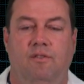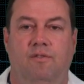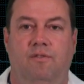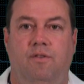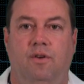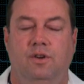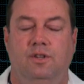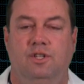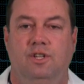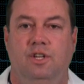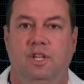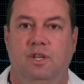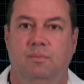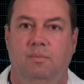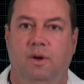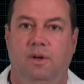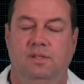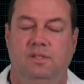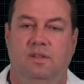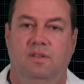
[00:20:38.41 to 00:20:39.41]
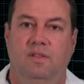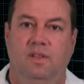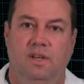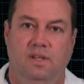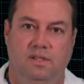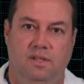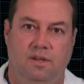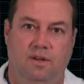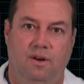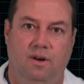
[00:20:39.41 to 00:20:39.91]
Fortunately, most of
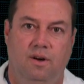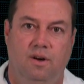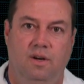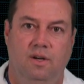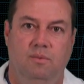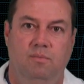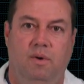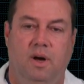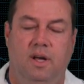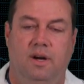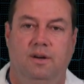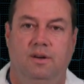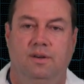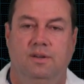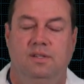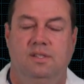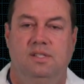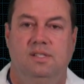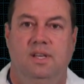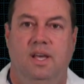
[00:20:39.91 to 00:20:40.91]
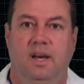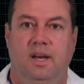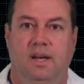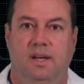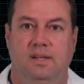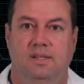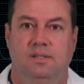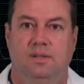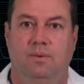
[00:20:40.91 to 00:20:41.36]
these occur in monitored settings,